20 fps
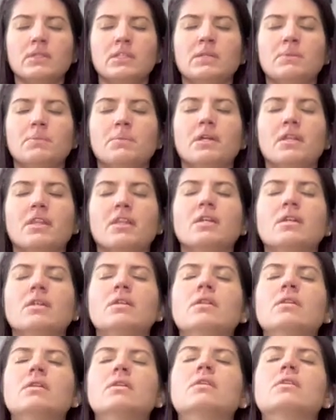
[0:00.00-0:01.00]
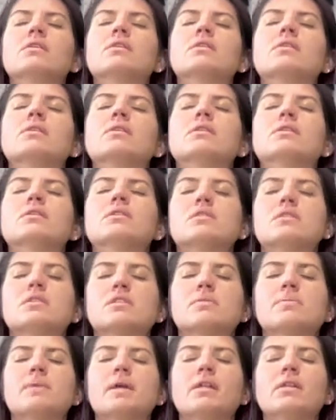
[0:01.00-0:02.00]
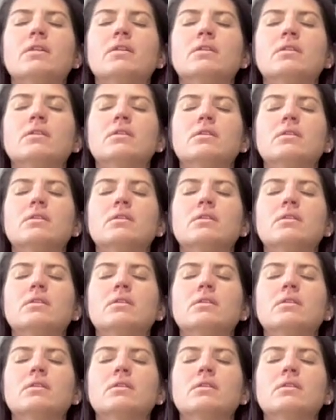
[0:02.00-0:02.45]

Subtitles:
Deep breath in, suspend,